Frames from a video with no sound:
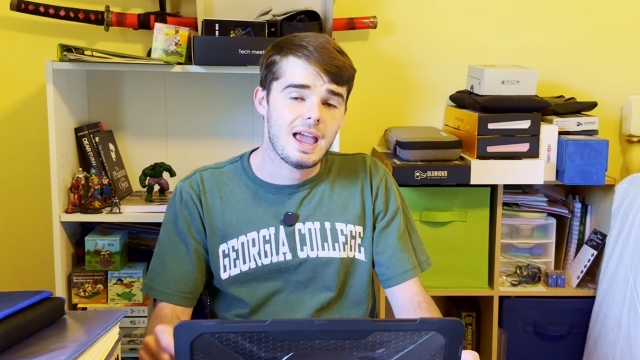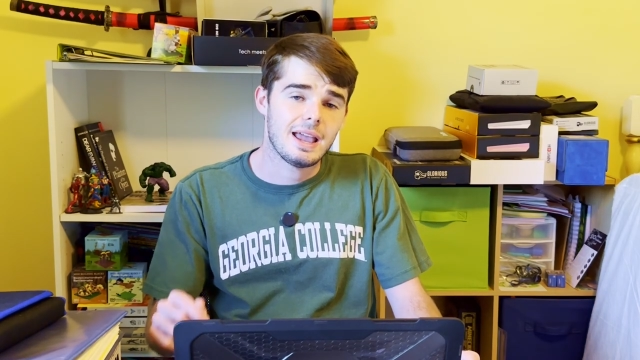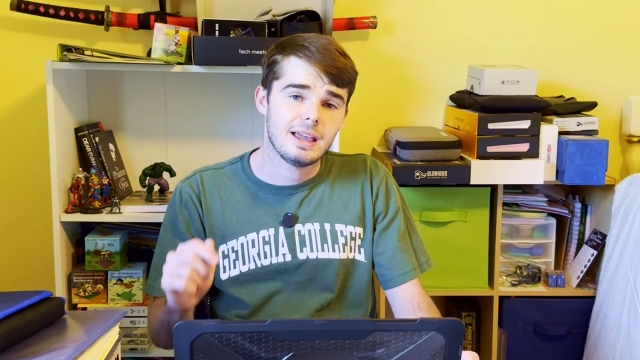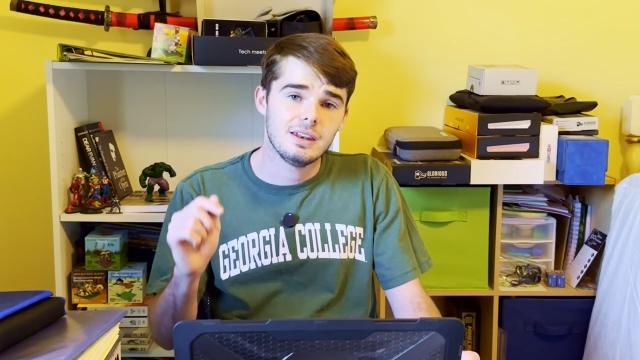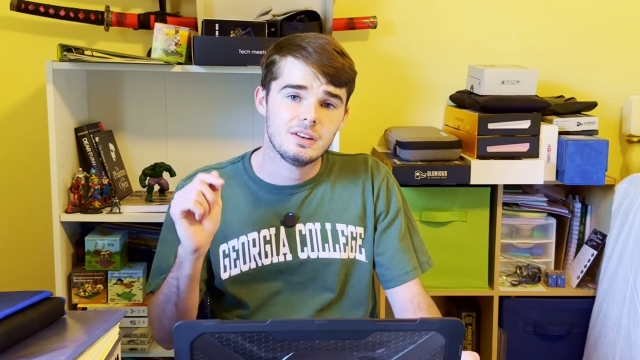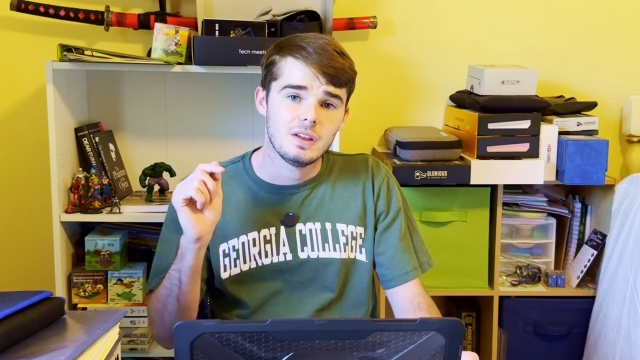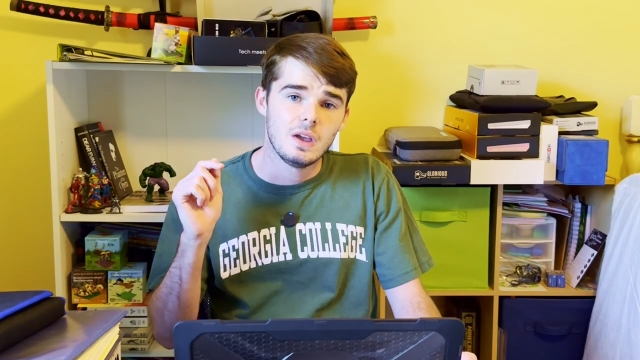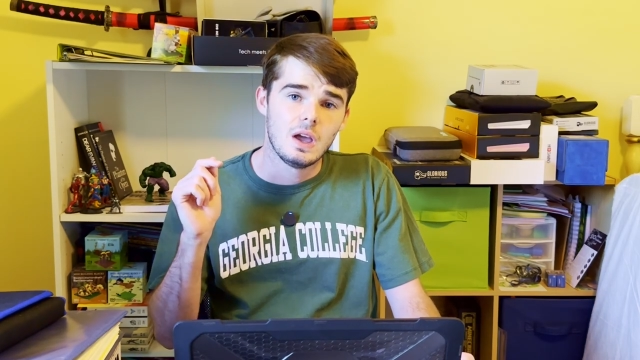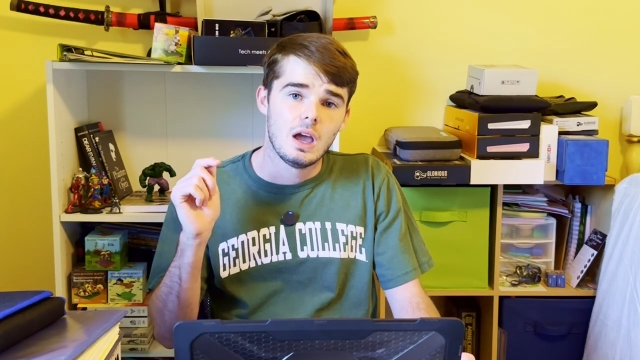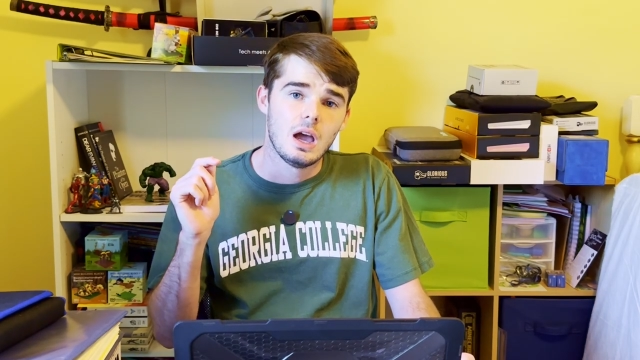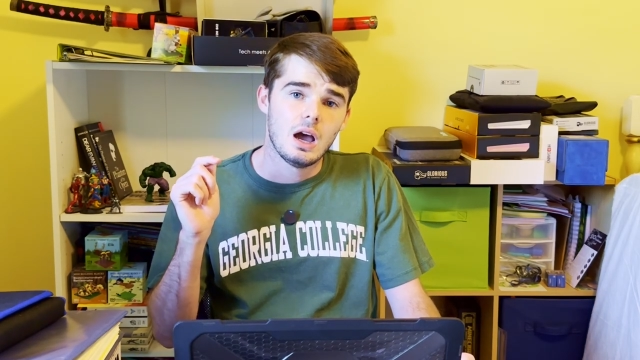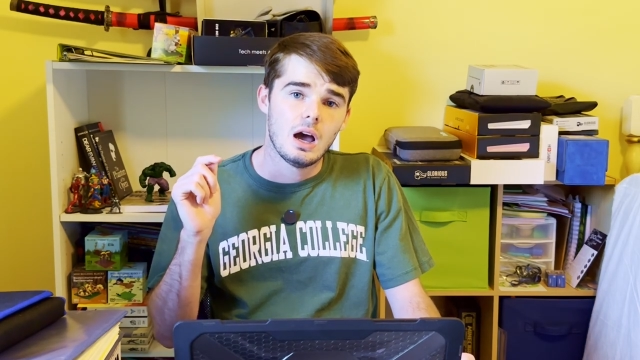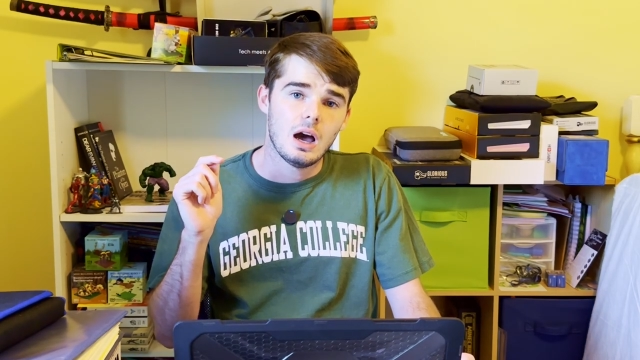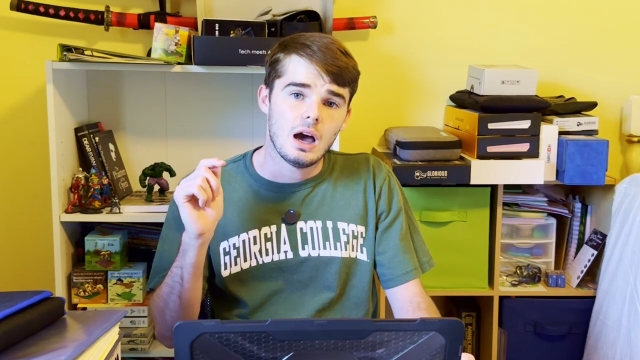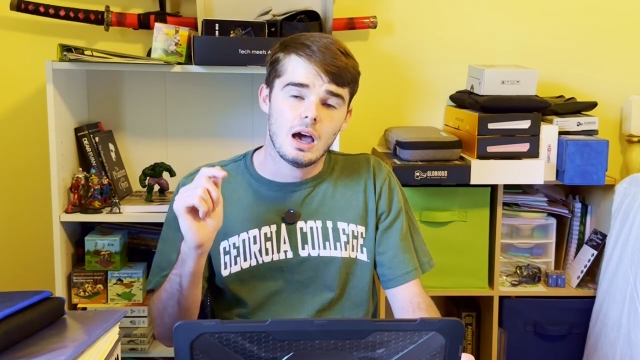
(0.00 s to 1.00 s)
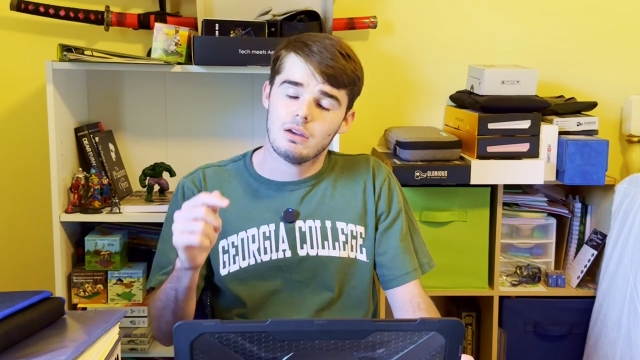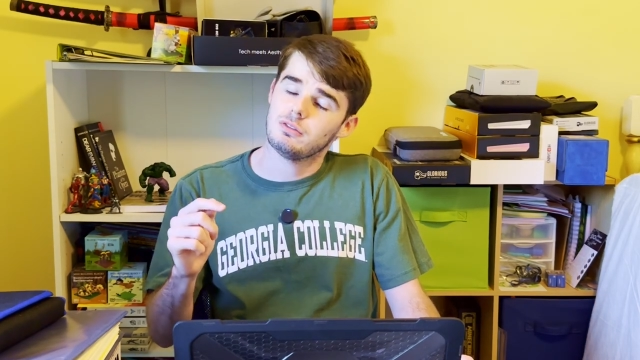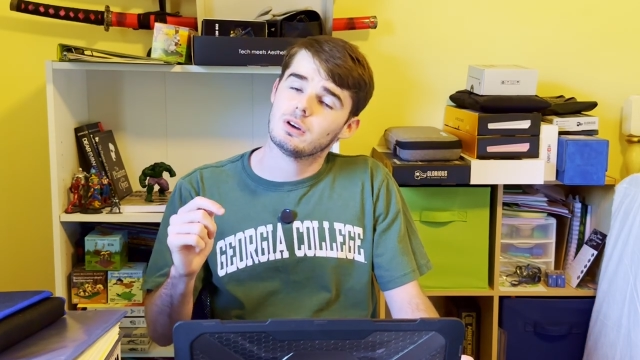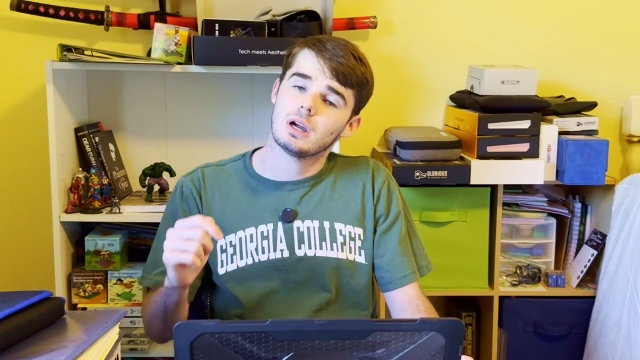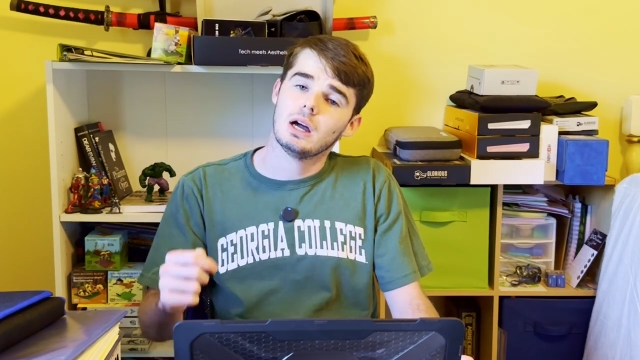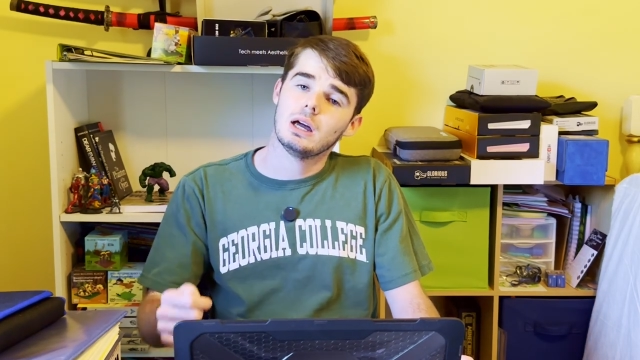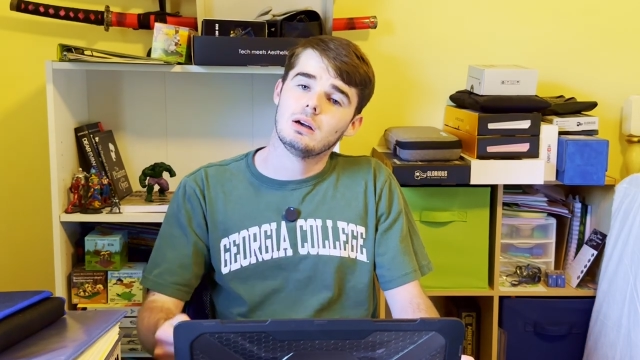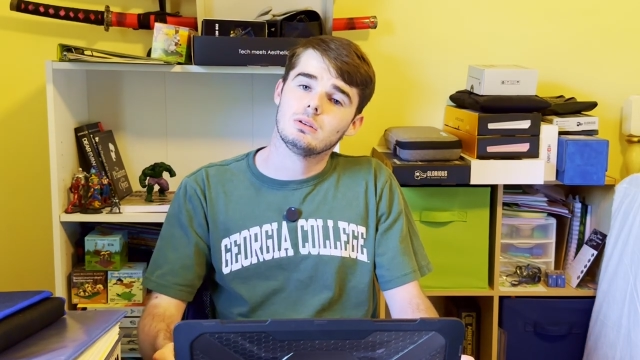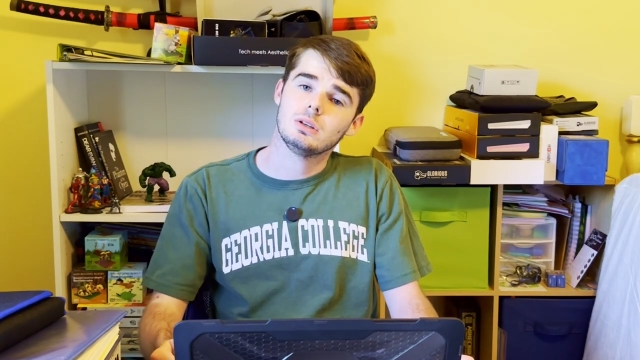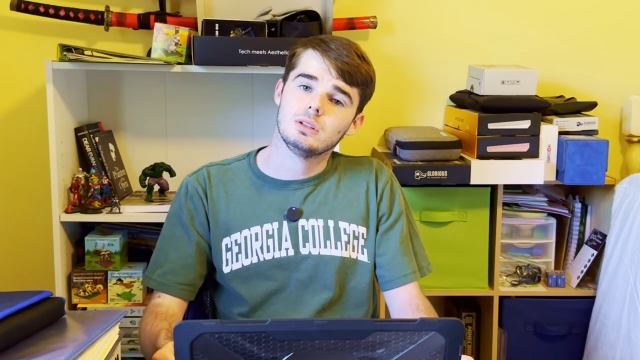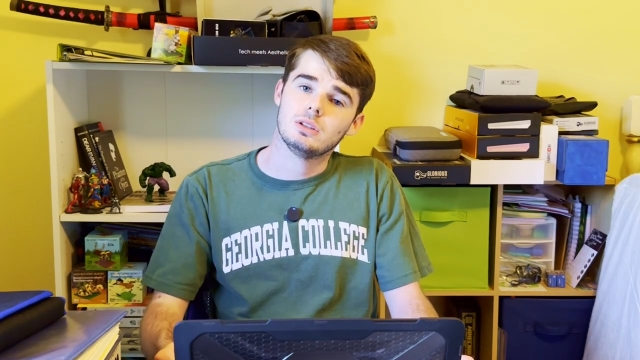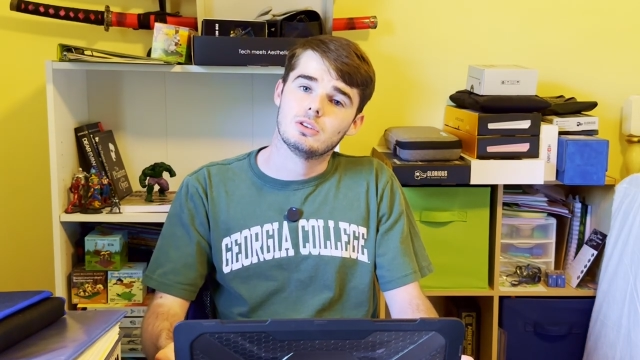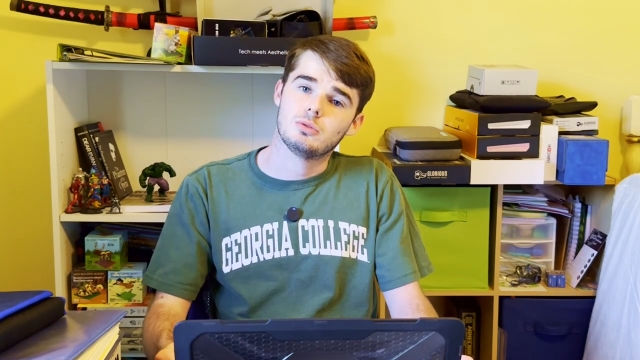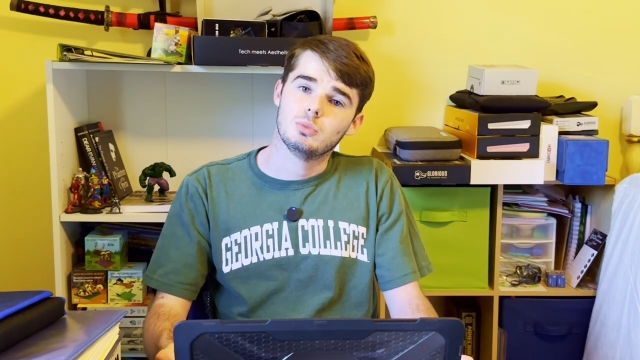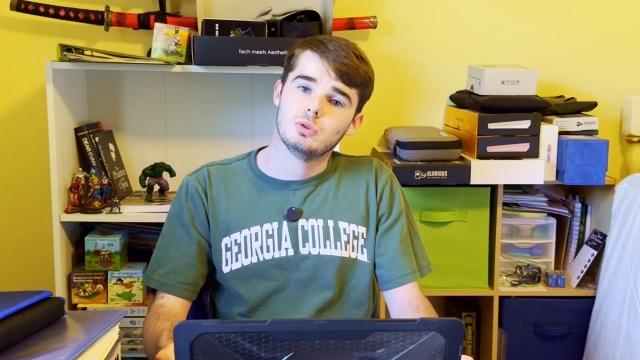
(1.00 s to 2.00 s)
and I forgot how
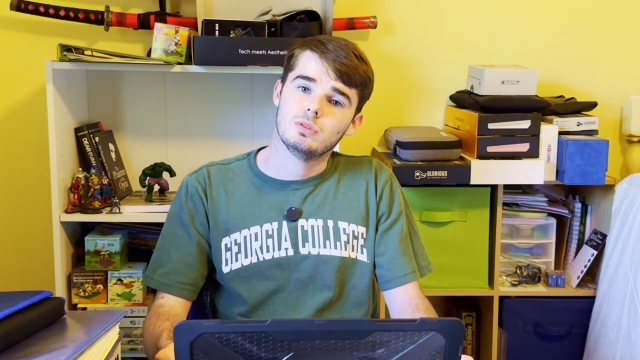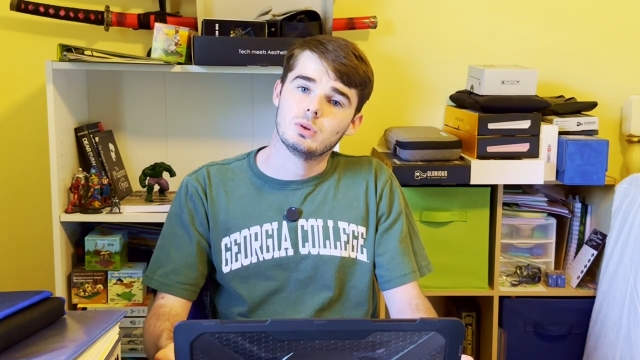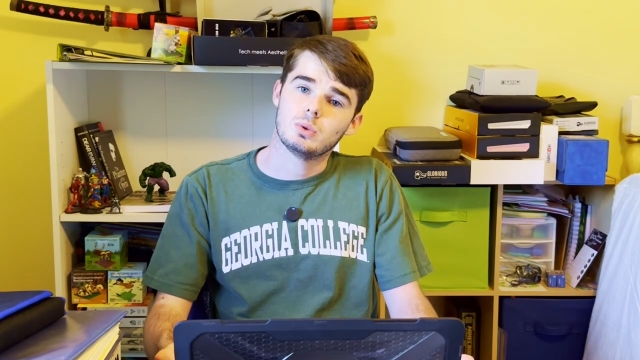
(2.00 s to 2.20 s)
good this movie